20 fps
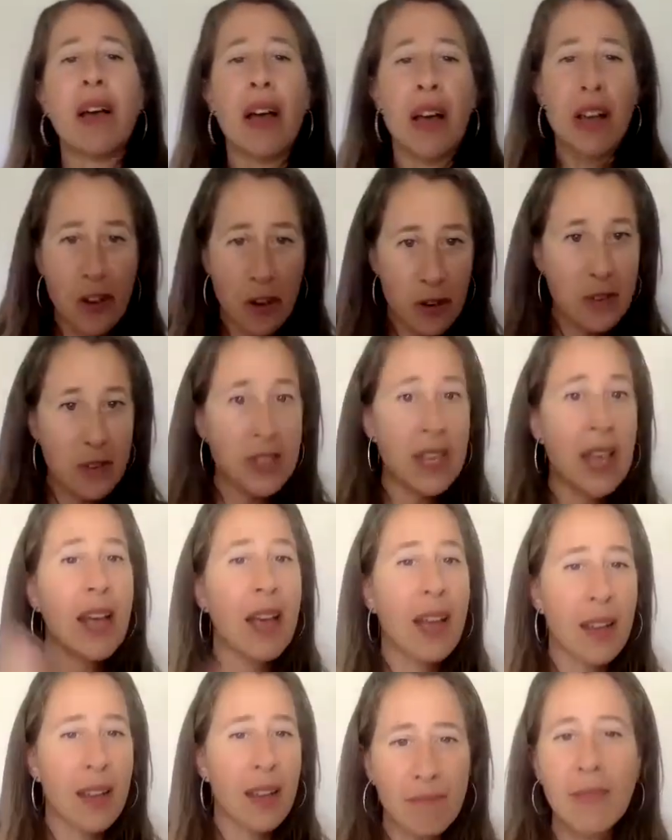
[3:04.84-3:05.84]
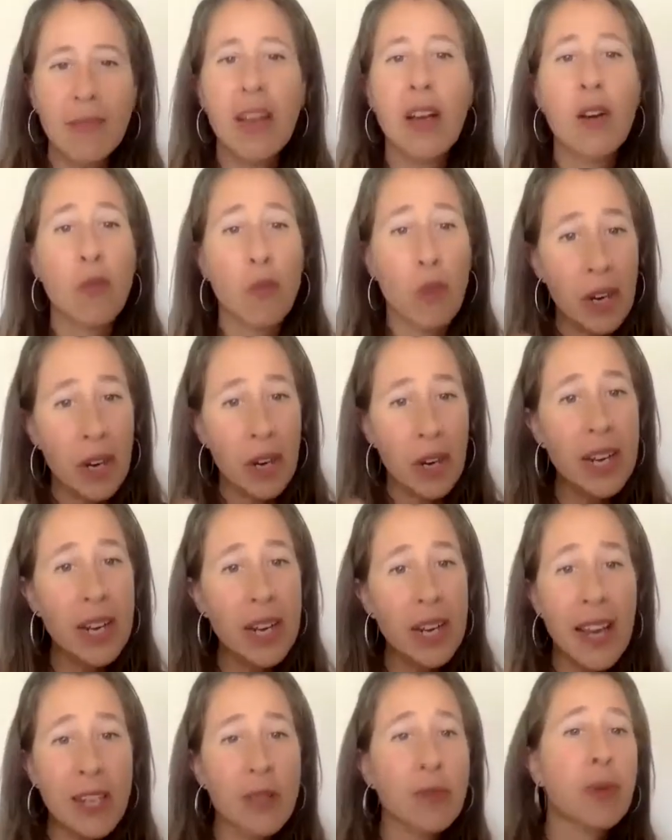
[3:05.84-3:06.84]
And you're saying, we're going to
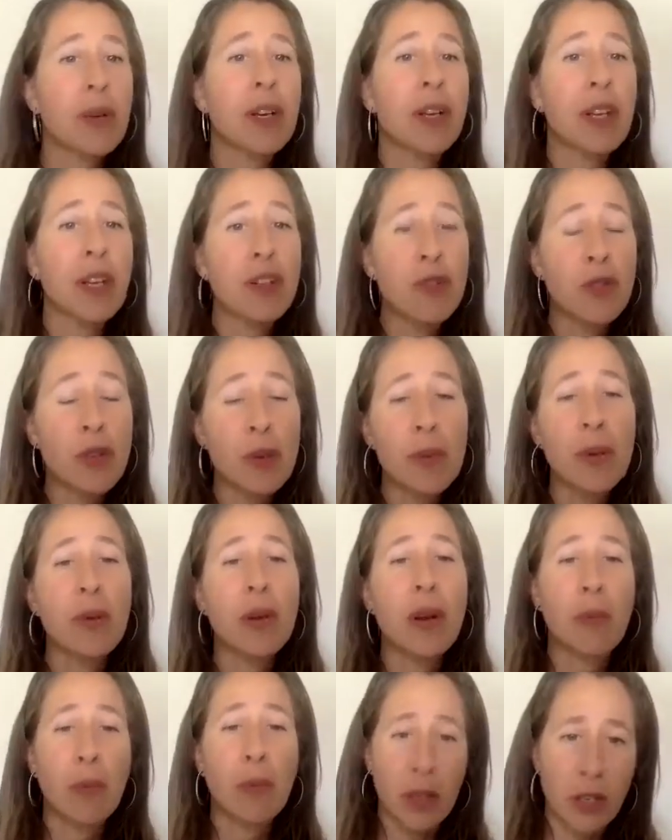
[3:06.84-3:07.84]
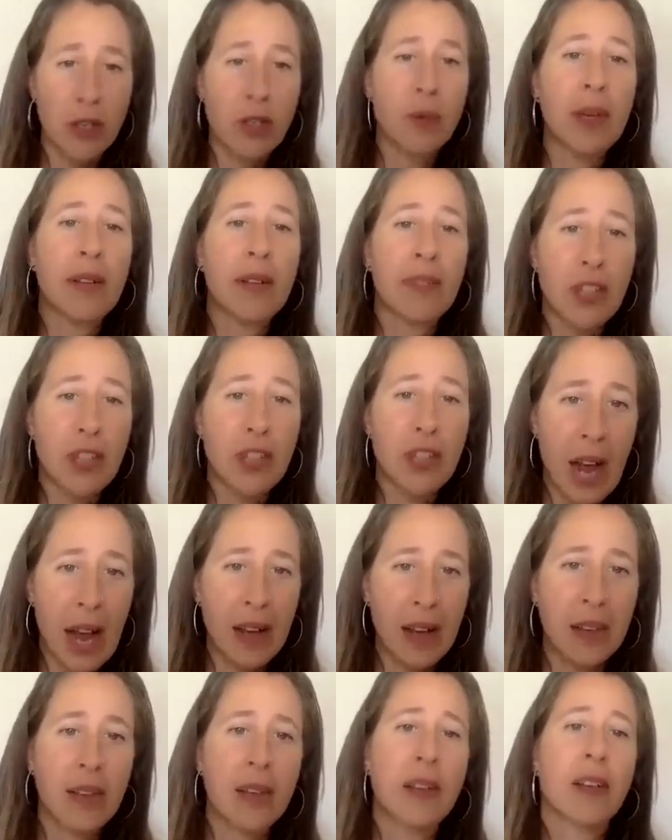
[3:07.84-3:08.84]
engage, we're going to contribute, and we're going to do it in the chat.
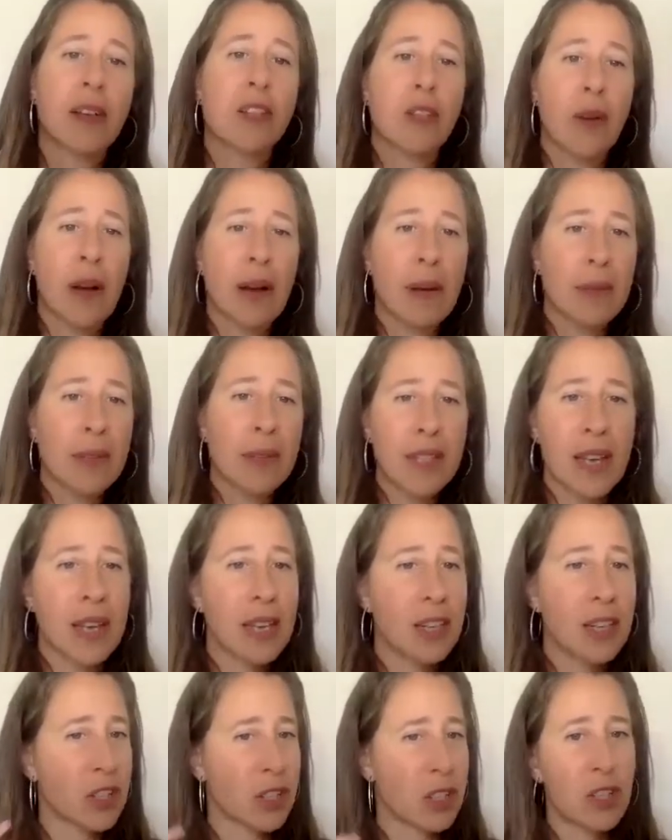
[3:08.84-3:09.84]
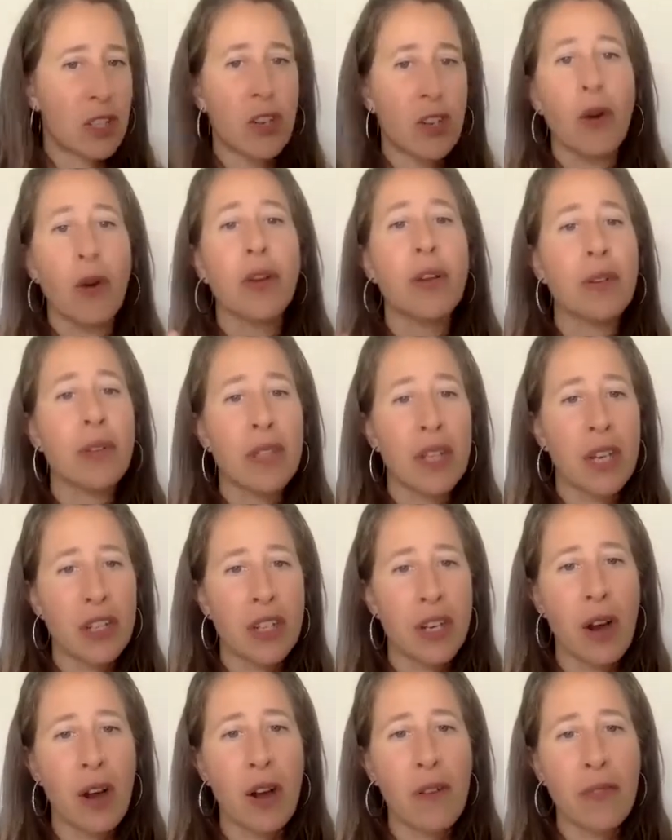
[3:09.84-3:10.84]
So I would say just start your
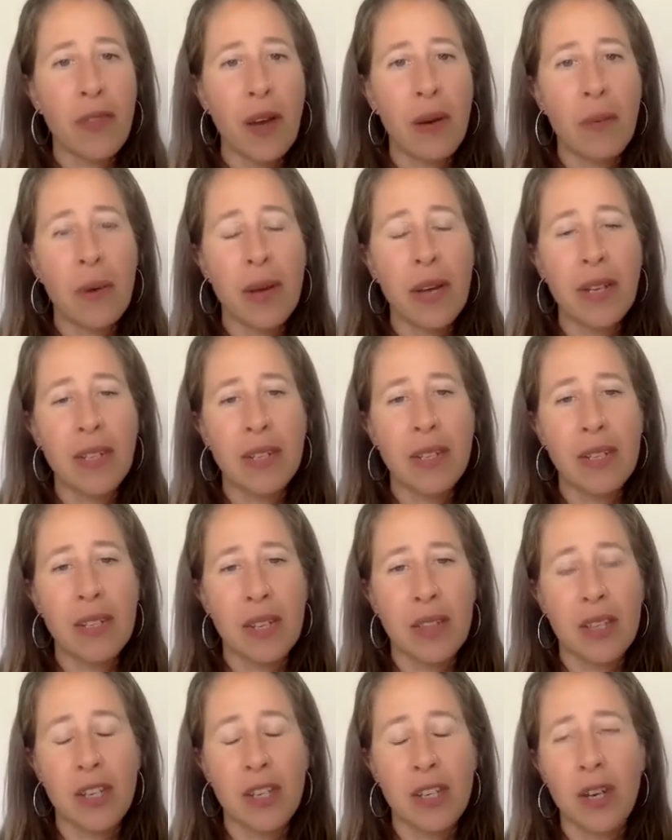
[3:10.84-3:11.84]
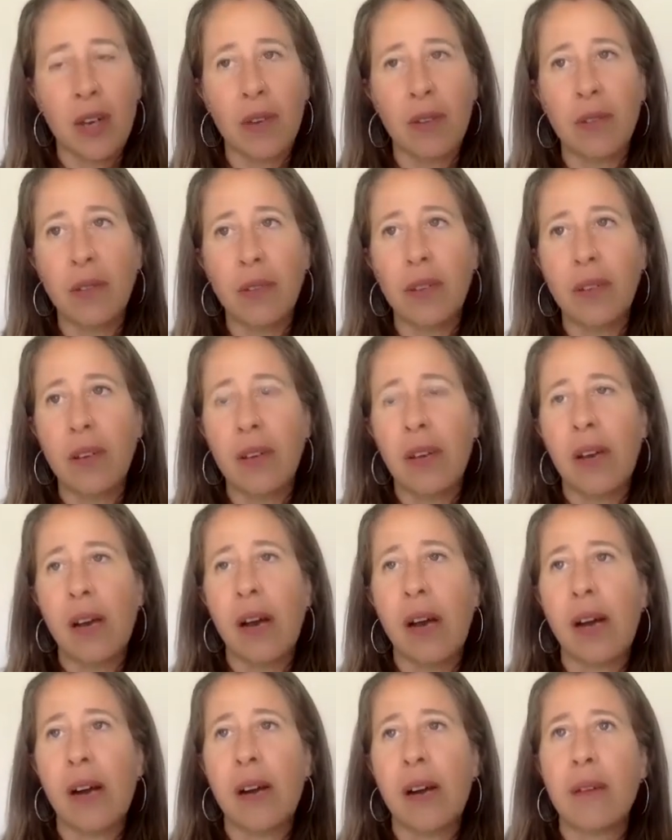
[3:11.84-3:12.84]
session off that way to set the tone.
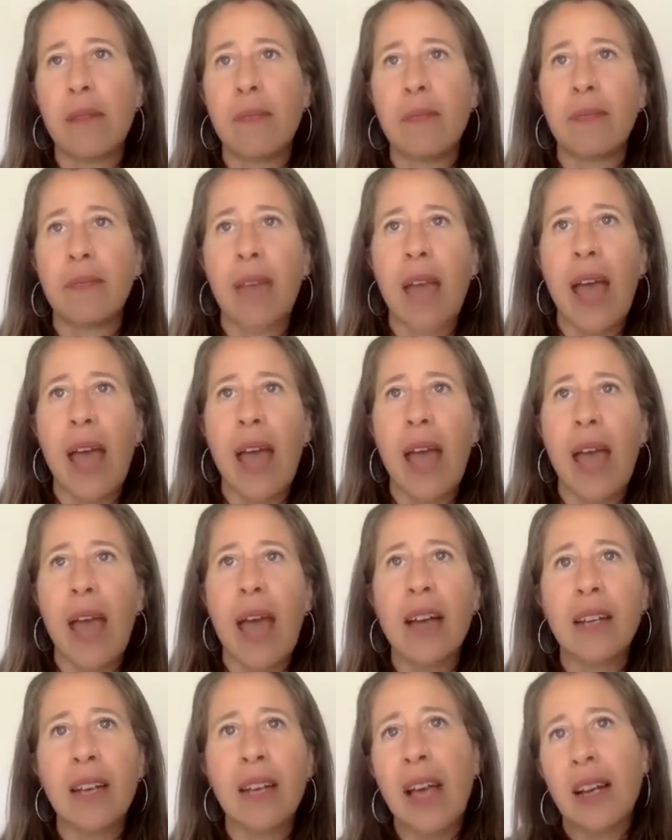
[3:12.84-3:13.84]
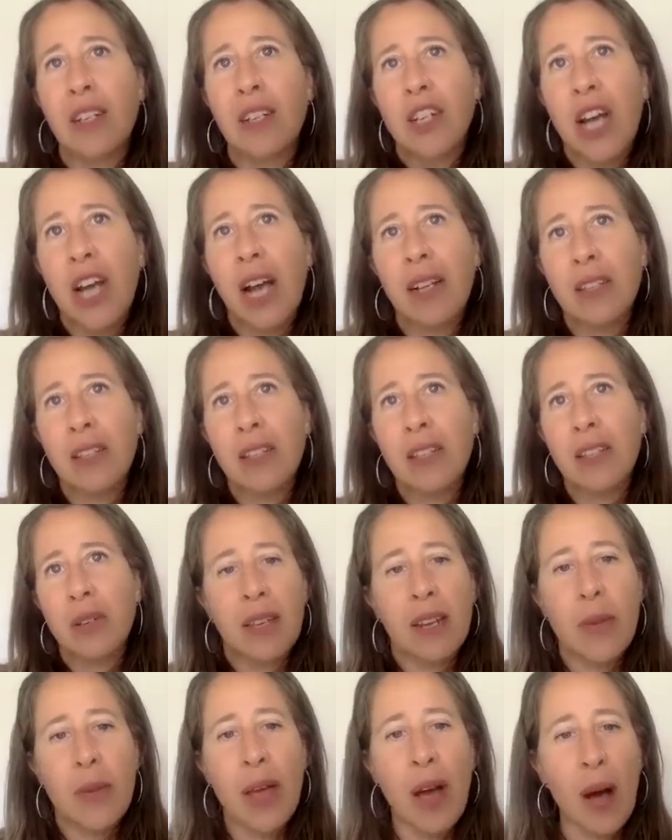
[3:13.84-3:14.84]
And again, chat's always
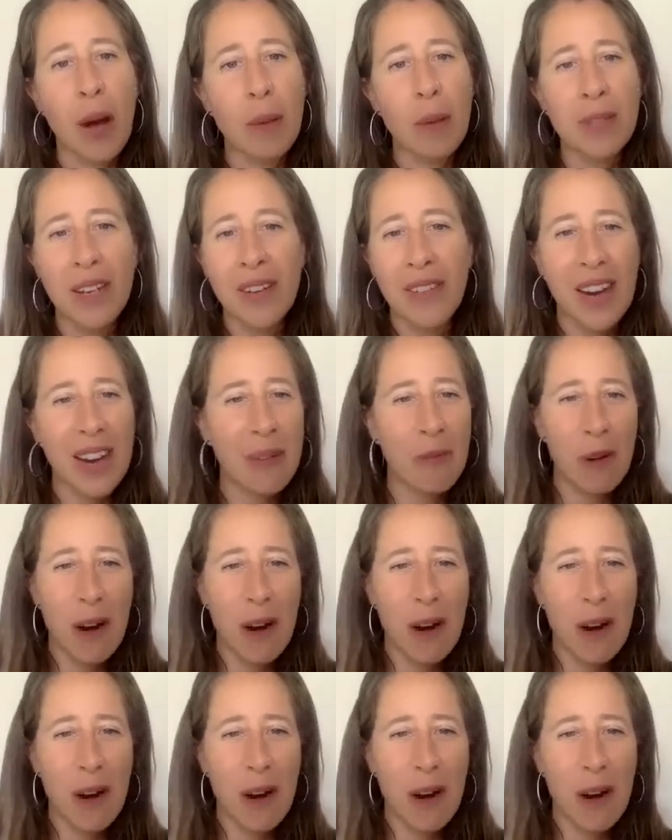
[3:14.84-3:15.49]
going to be opt-in, right?